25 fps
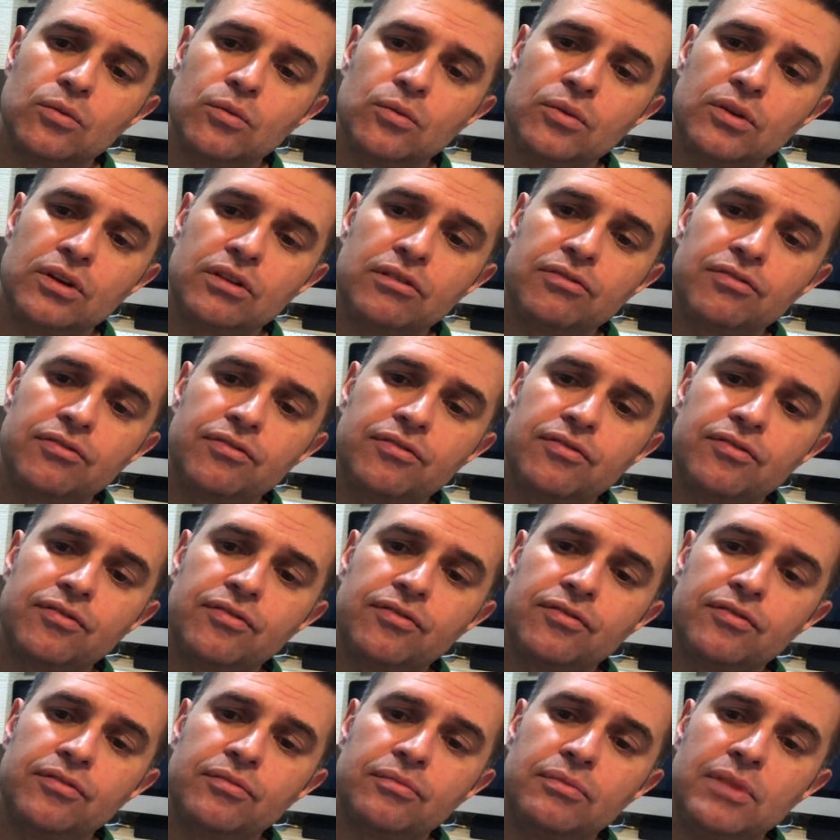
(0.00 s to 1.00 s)
with
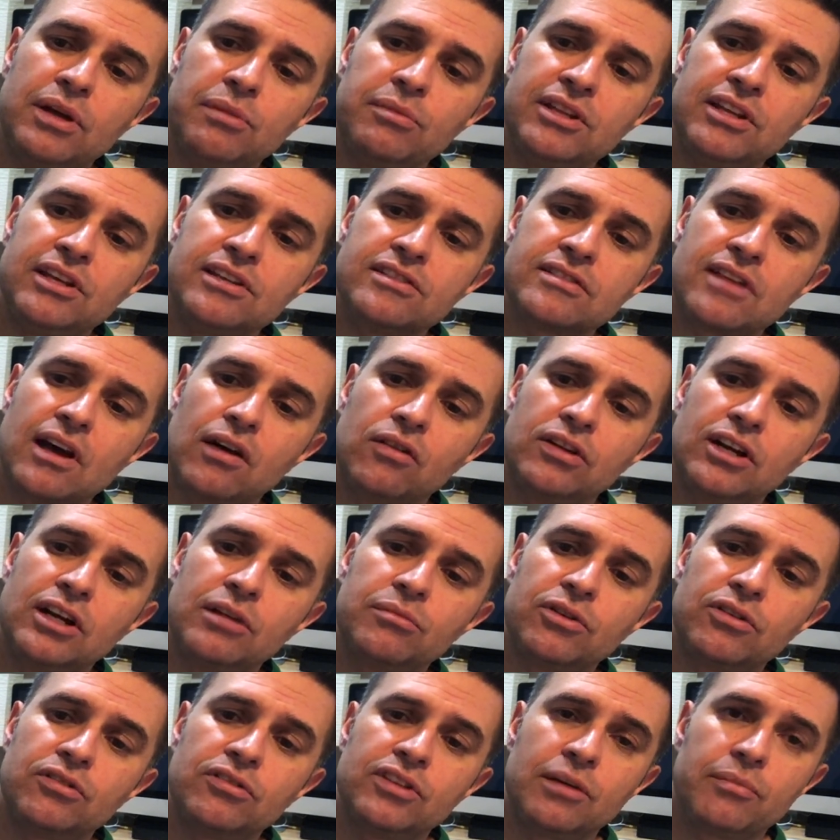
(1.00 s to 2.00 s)
maybe the style
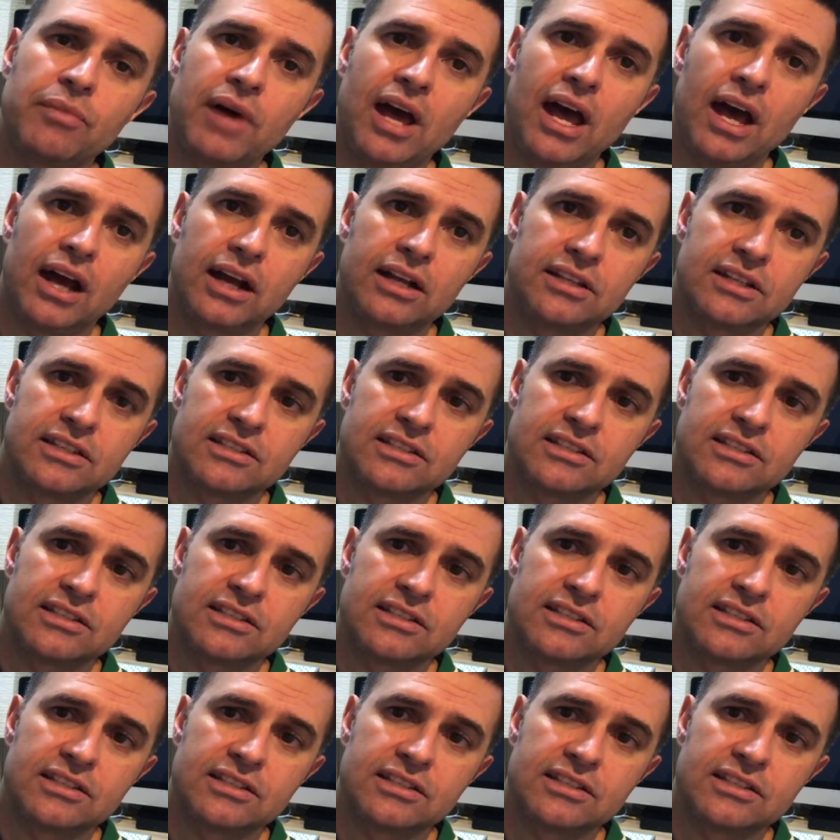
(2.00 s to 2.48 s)
number on the back,